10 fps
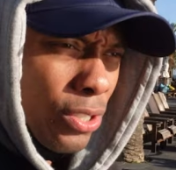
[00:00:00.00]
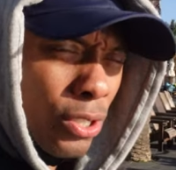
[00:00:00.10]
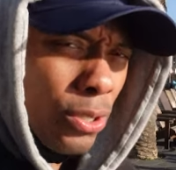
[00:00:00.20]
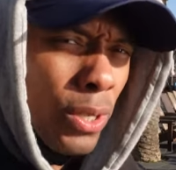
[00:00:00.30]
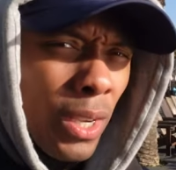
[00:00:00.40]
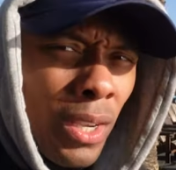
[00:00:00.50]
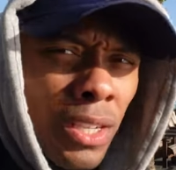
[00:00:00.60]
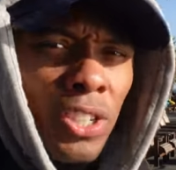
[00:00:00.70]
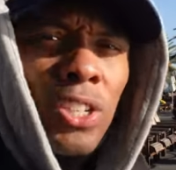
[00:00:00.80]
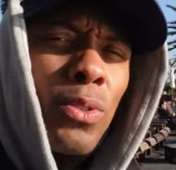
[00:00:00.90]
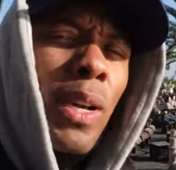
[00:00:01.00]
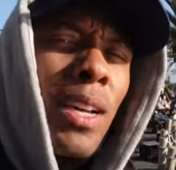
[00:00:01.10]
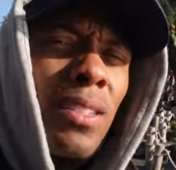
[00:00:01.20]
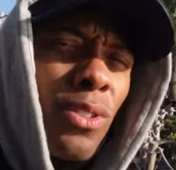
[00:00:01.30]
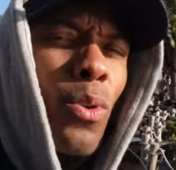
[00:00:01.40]
So Jeju
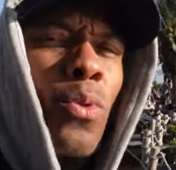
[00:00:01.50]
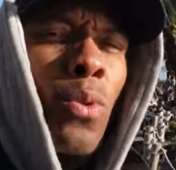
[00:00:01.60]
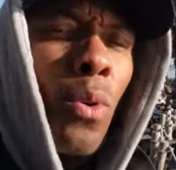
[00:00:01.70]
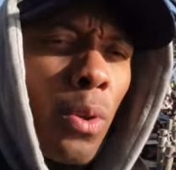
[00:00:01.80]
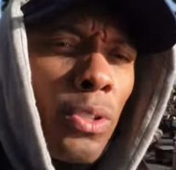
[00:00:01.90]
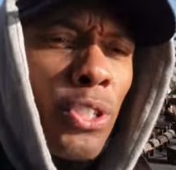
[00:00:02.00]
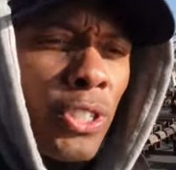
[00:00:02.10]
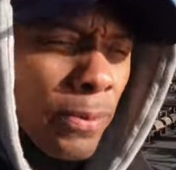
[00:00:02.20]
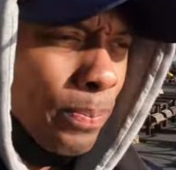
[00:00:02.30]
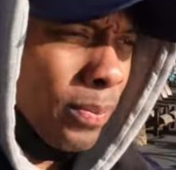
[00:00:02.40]
has its own culture.